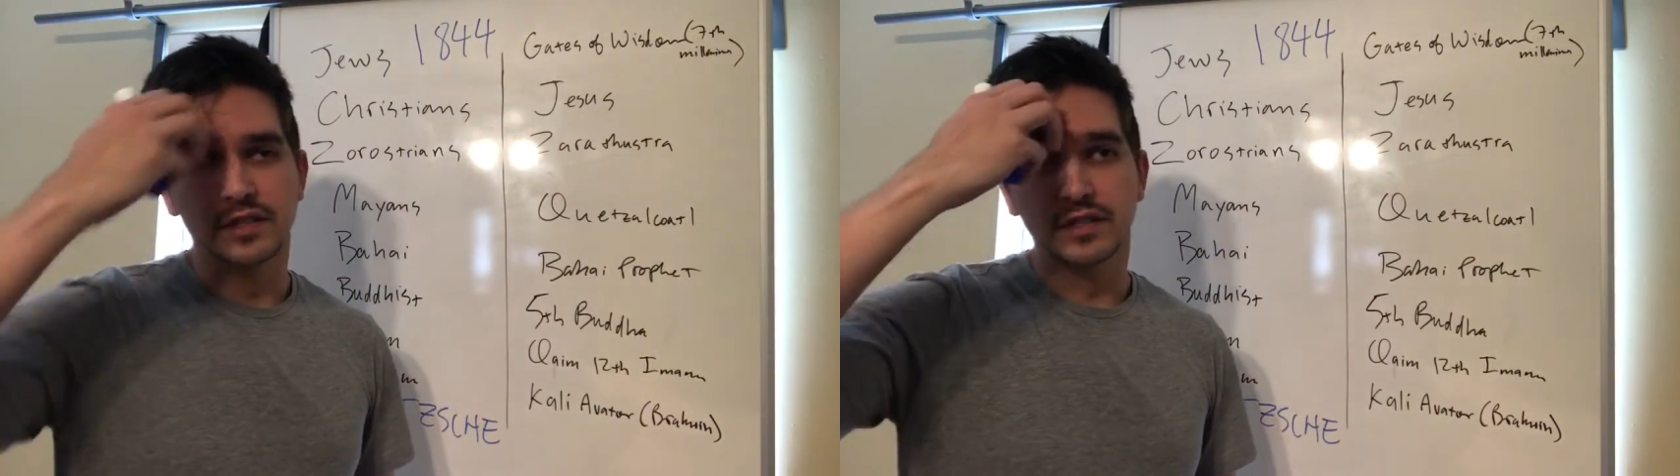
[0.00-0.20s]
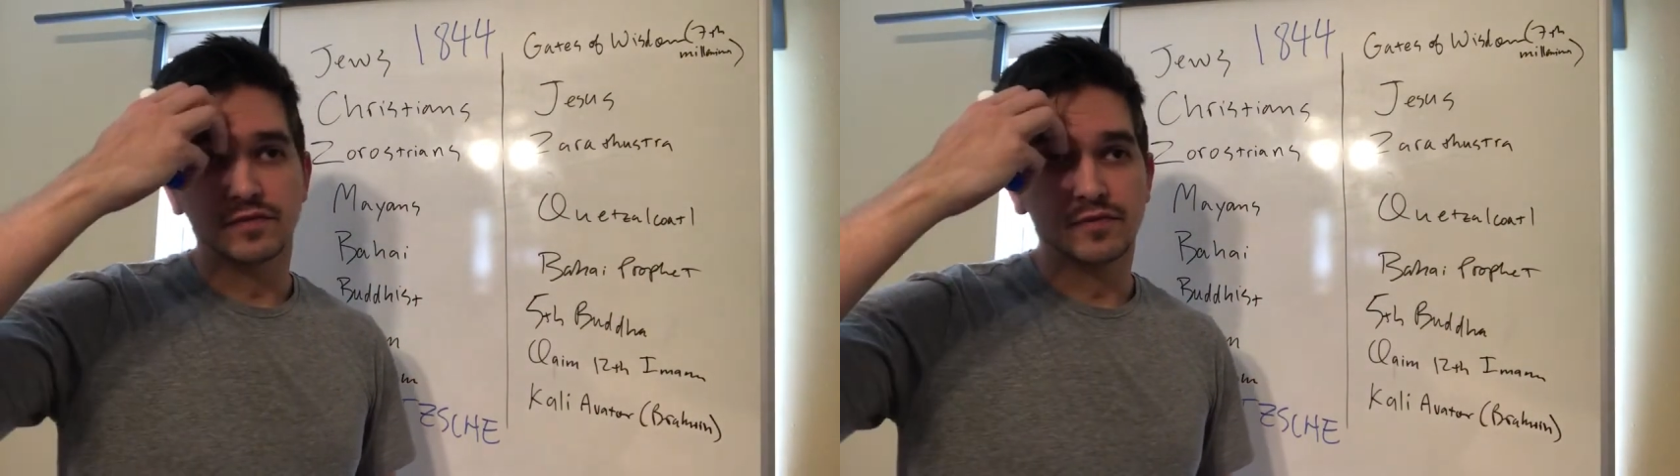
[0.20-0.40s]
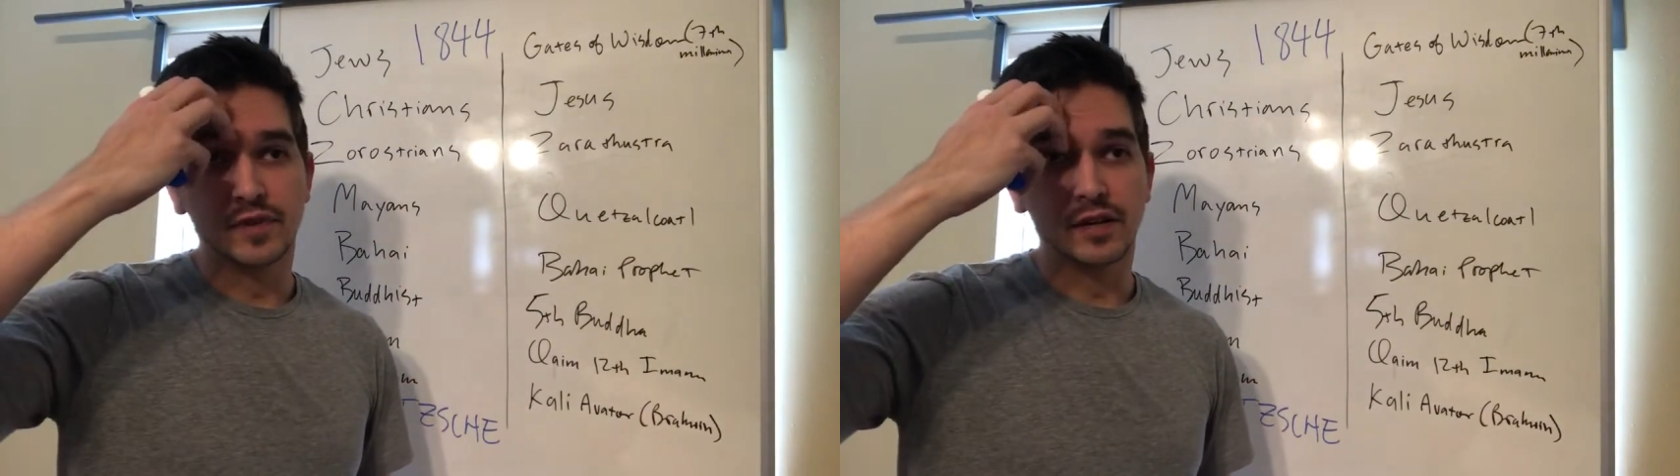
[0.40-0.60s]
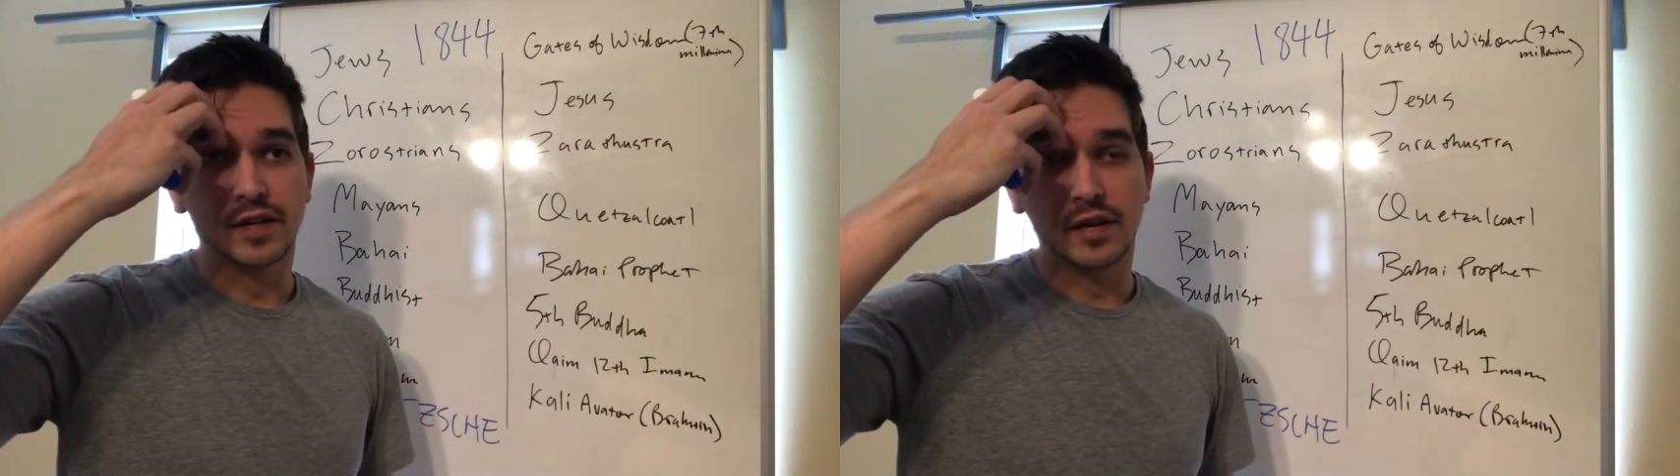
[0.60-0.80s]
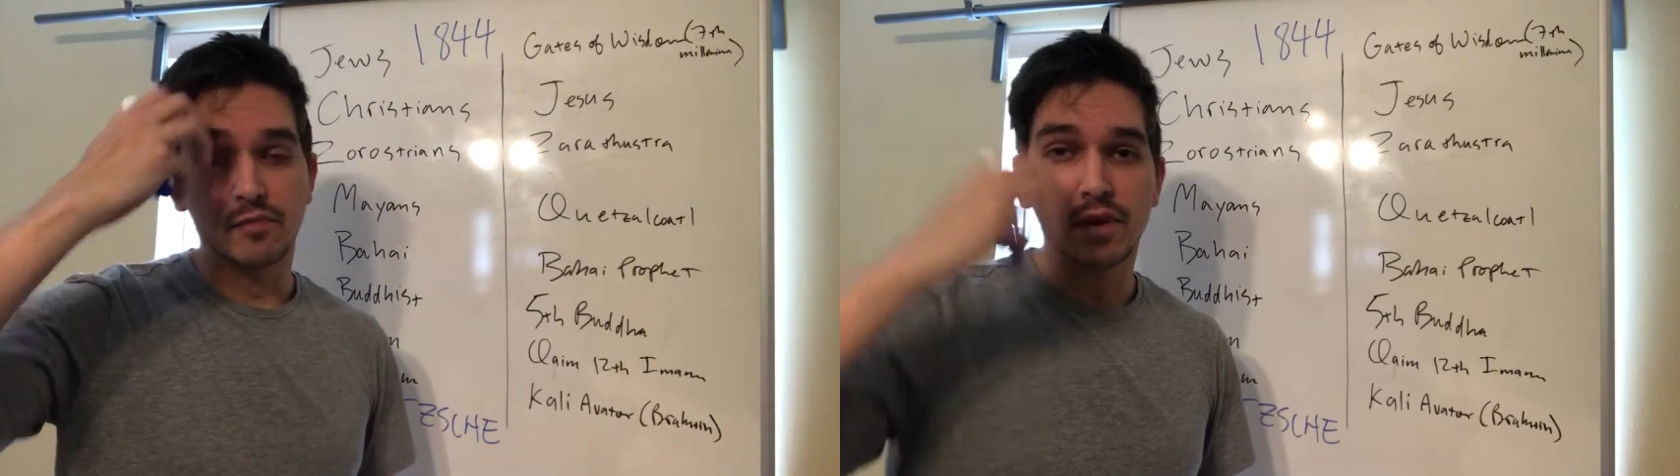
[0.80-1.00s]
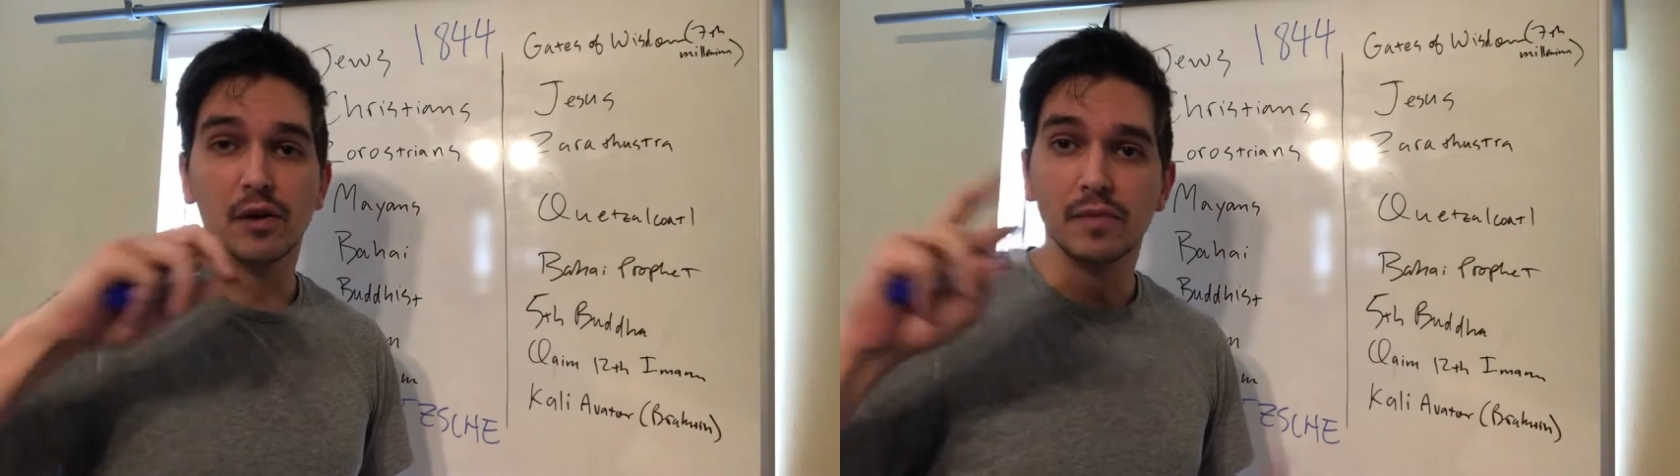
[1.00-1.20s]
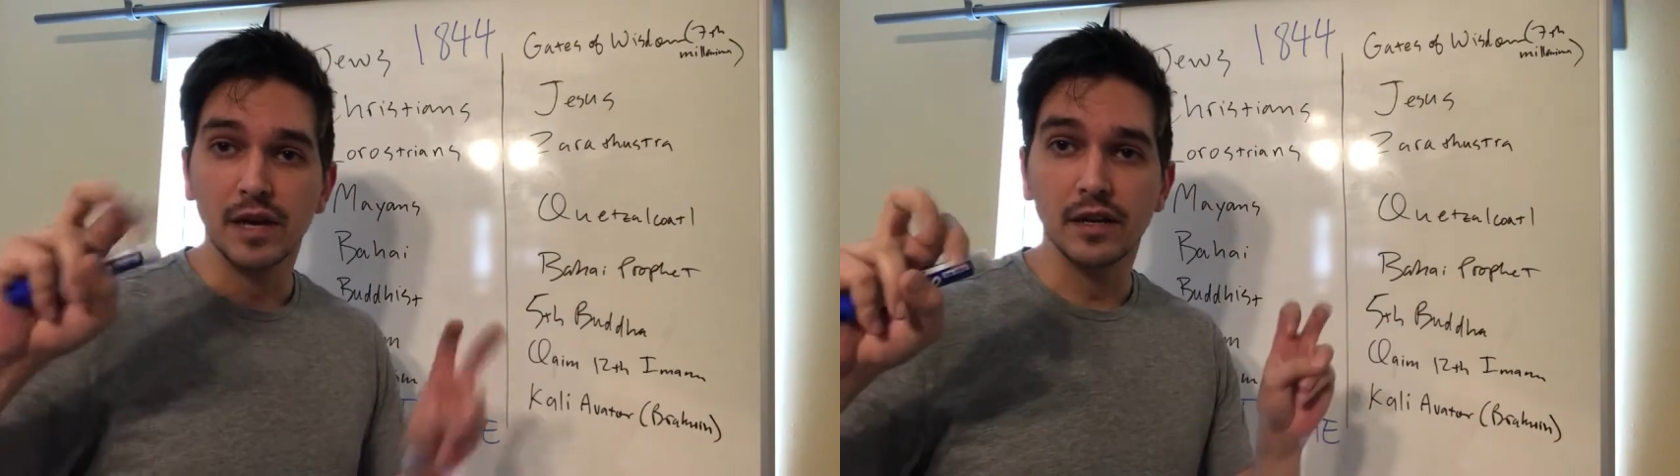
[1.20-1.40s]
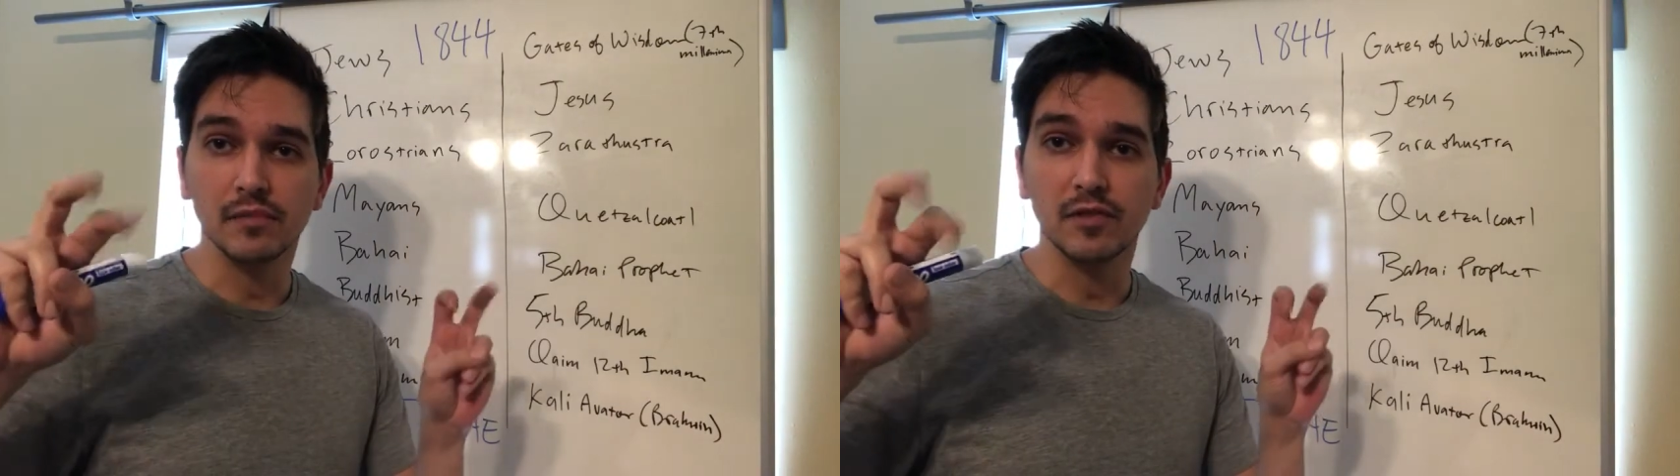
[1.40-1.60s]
felt like a mere medium